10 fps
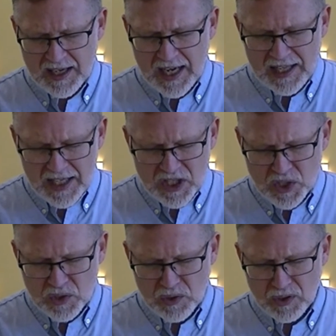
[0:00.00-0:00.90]
and that
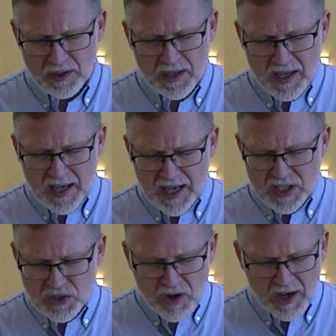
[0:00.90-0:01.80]
your
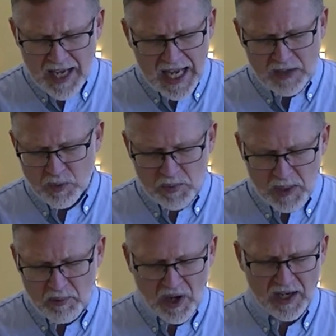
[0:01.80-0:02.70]
strong hand will be
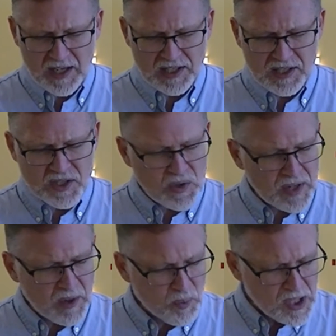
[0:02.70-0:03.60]
upon us so
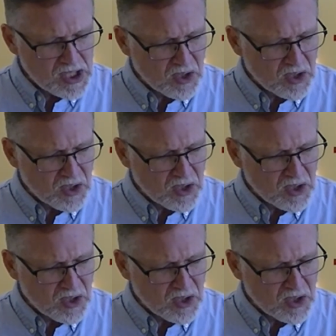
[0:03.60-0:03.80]
that we,